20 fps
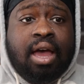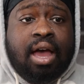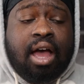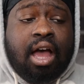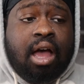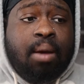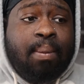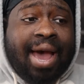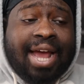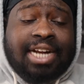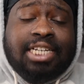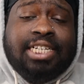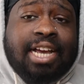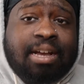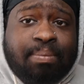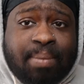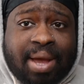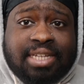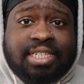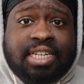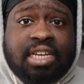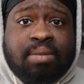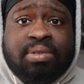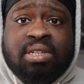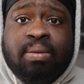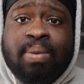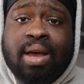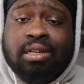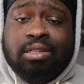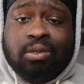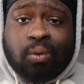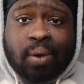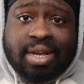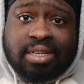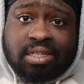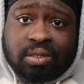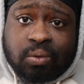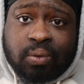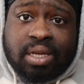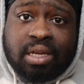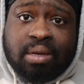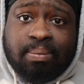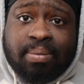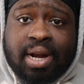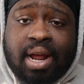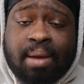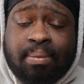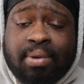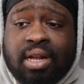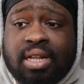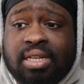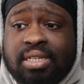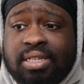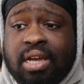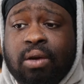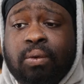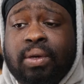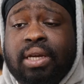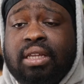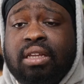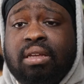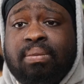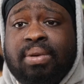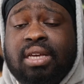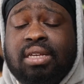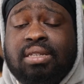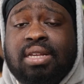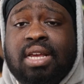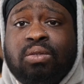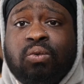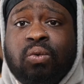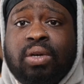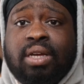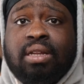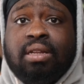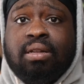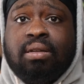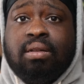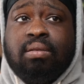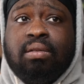I check my temps about twice a week, but I'm gonna say weekly because that's what